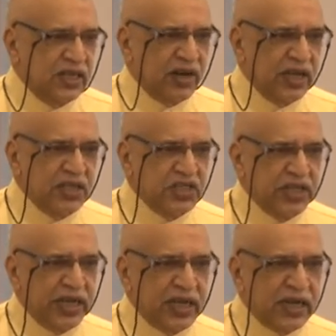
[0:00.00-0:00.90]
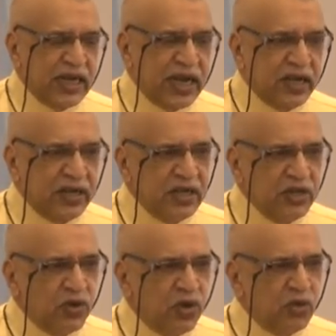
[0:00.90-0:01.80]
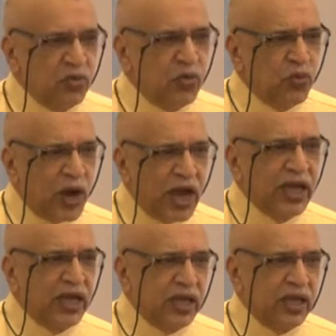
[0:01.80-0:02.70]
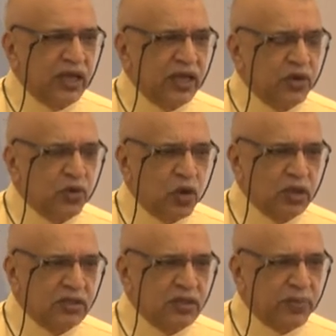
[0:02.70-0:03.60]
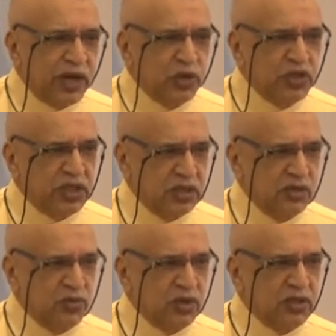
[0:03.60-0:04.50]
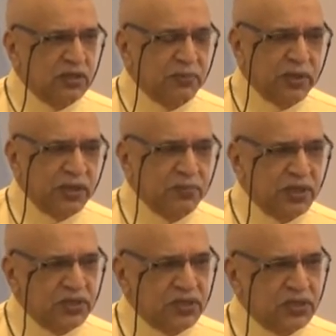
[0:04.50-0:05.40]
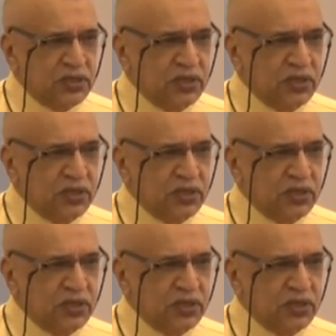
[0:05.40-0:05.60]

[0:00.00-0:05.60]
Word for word: try and share clarity on why, you know, what is the prayojan, what is the purpose